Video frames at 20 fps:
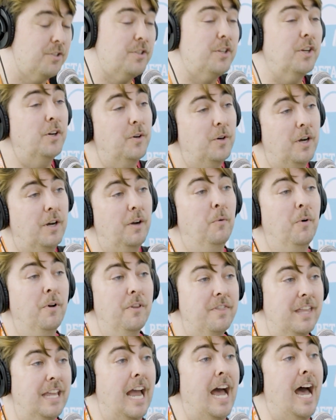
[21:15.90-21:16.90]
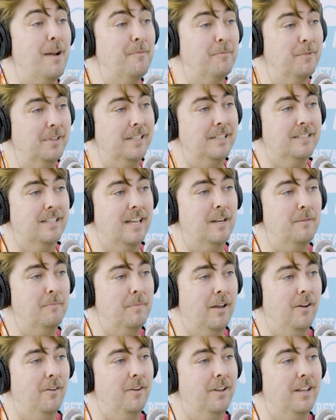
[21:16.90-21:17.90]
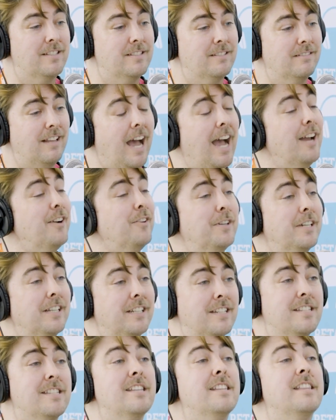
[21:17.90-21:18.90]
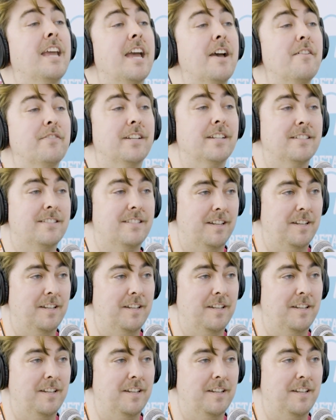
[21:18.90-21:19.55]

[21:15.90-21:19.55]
So one thing I'm really sad about is I don't get to see the evidence